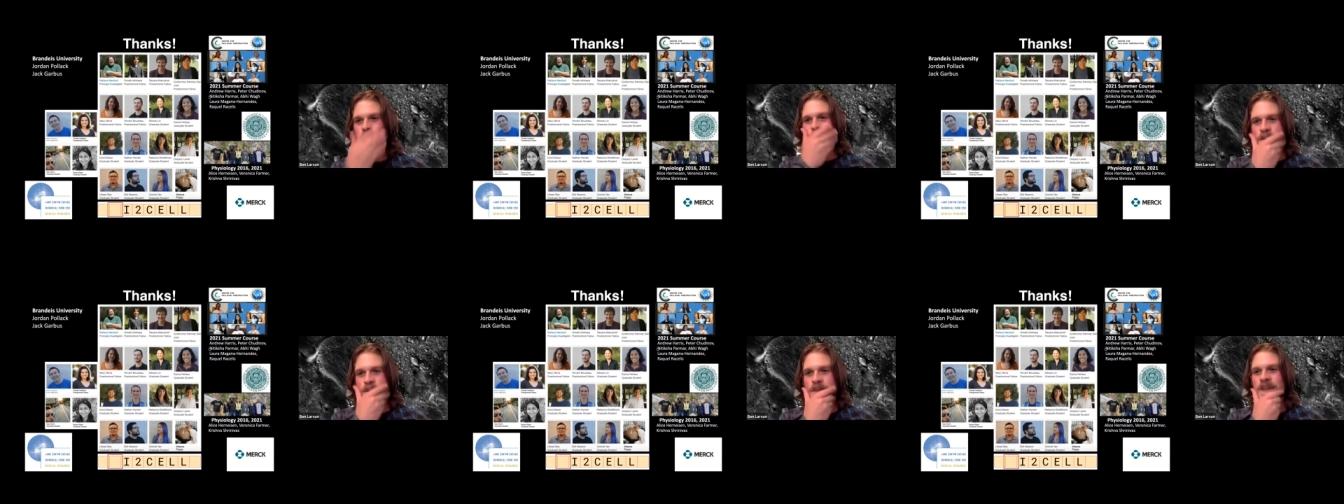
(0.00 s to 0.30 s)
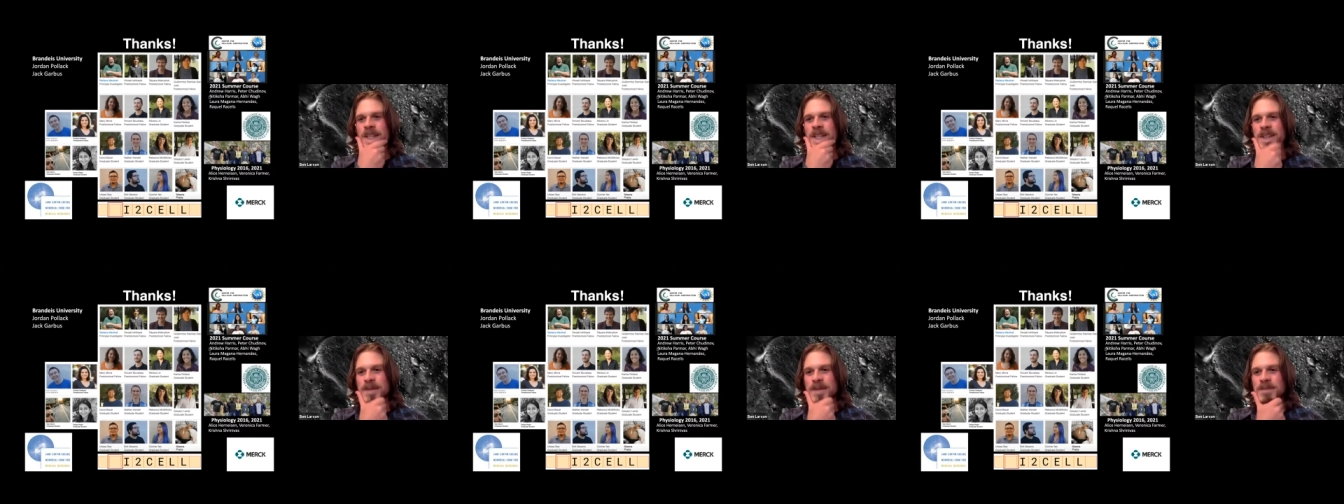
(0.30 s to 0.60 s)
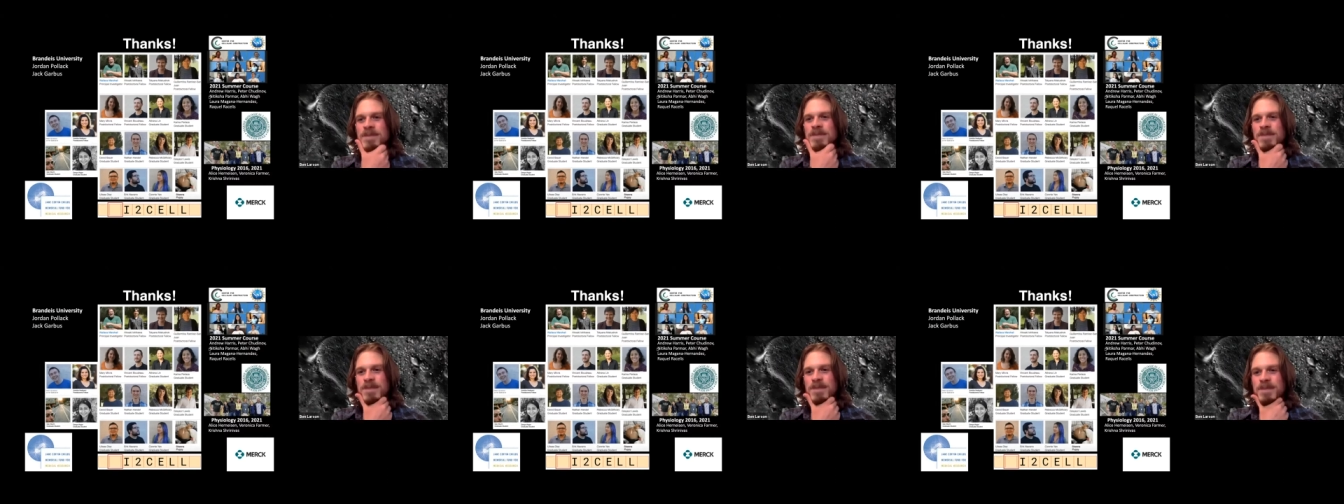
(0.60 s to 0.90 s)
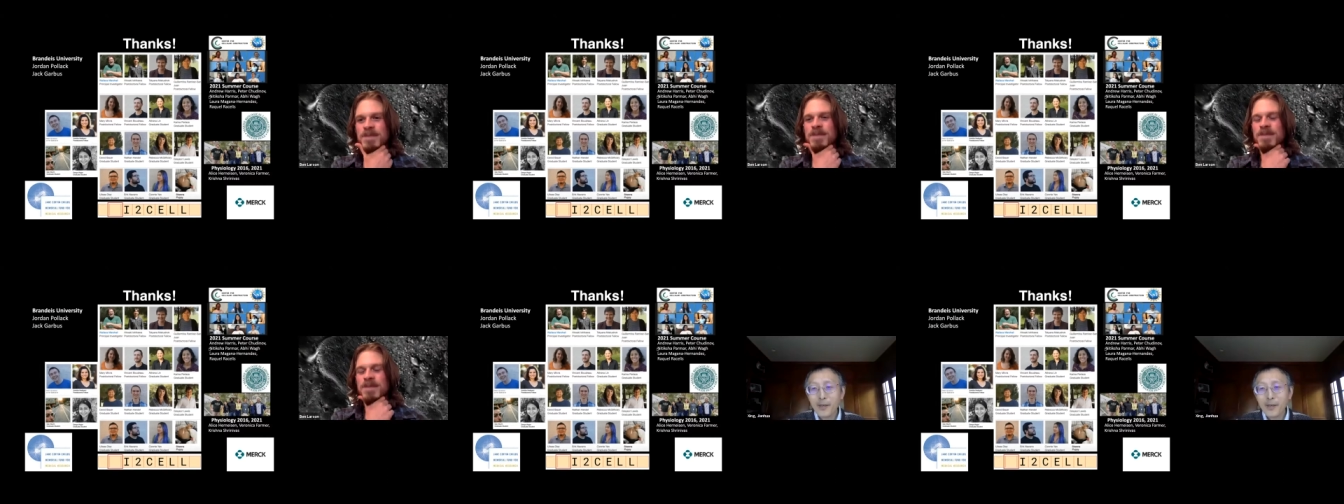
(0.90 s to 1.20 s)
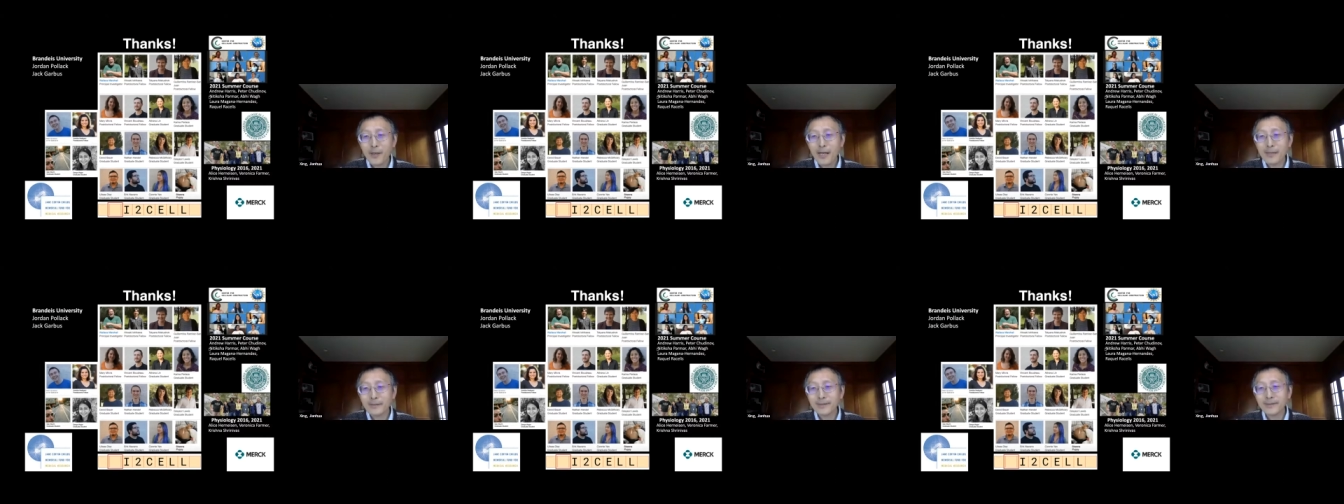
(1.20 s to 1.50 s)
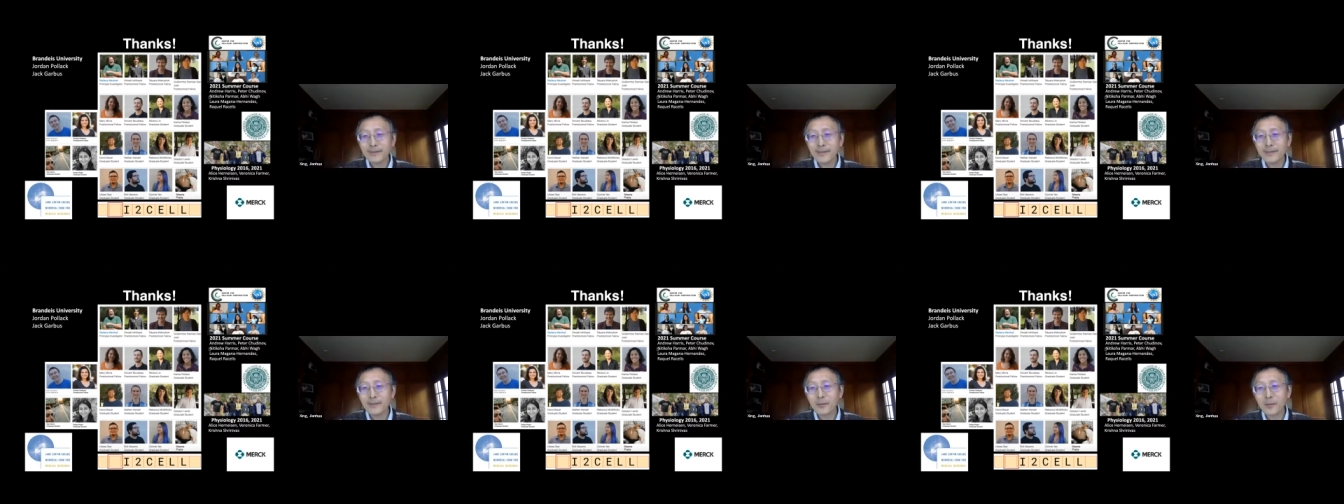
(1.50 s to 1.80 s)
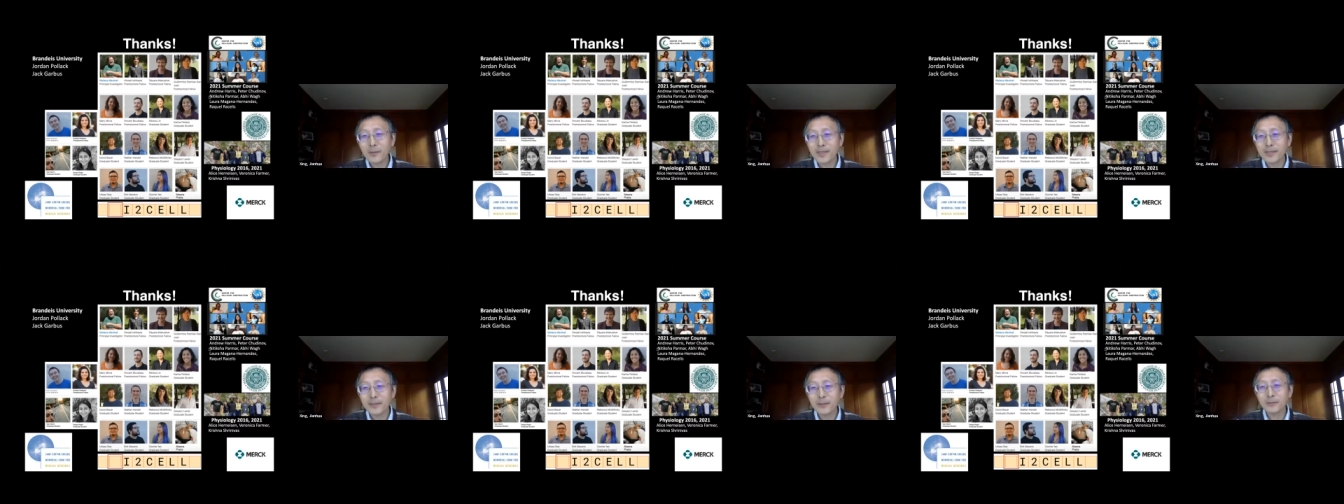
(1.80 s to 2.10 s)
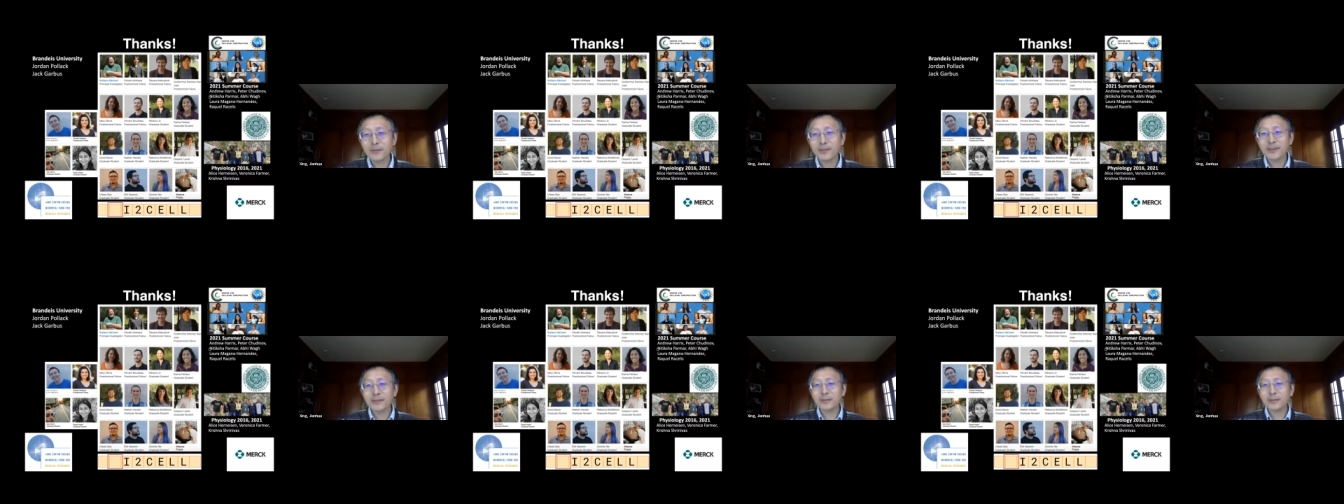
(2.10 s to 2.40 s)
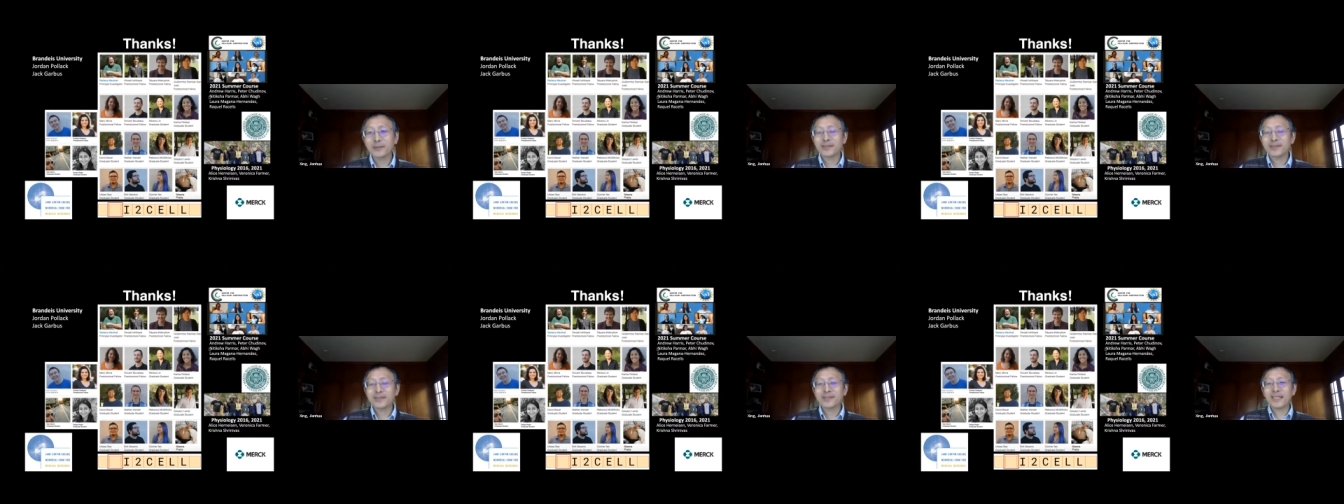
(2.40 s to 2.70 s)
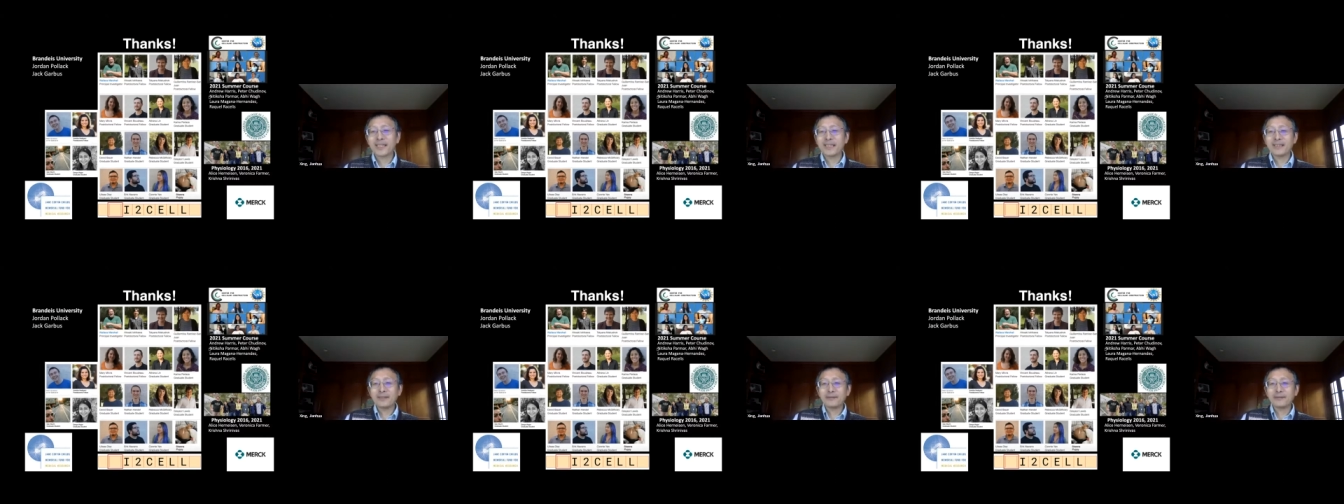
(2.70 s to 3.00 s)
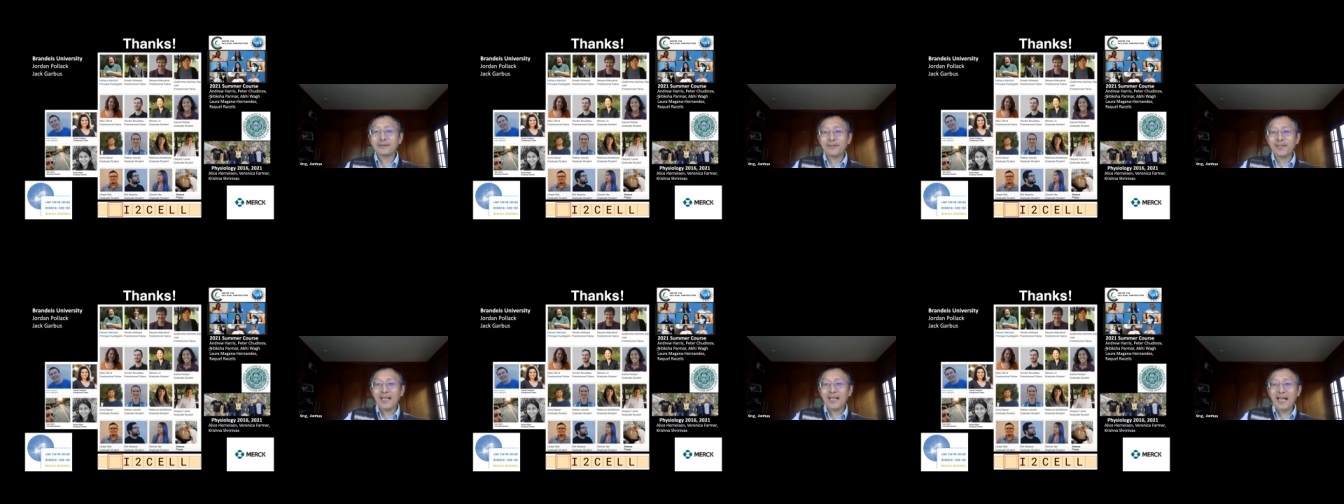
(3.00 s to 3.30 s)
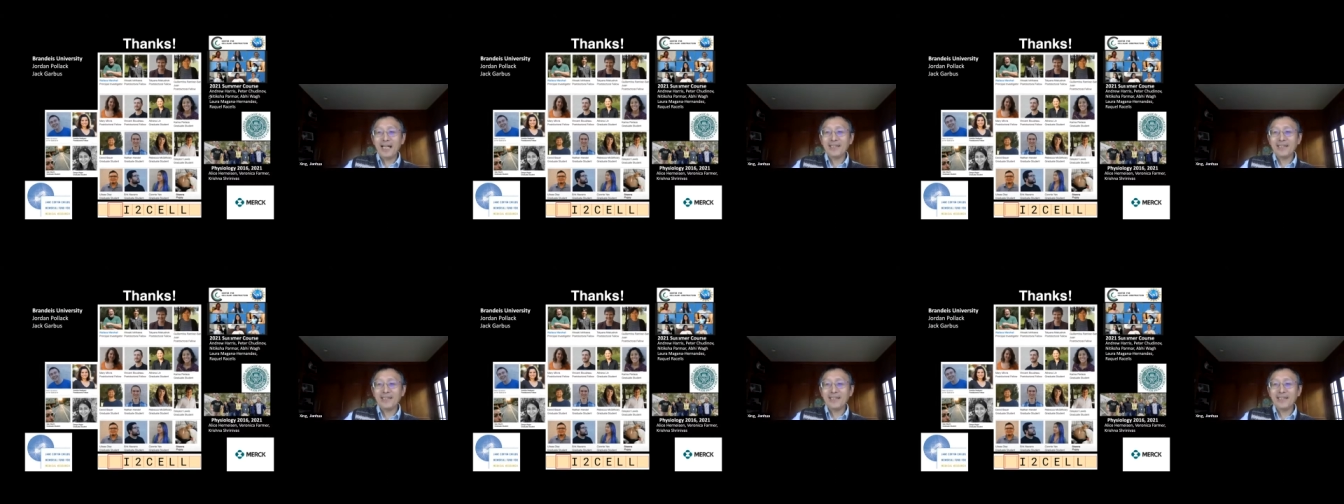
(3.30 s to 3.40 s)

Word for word: Okay. Raphael has another question related to this kind of uh,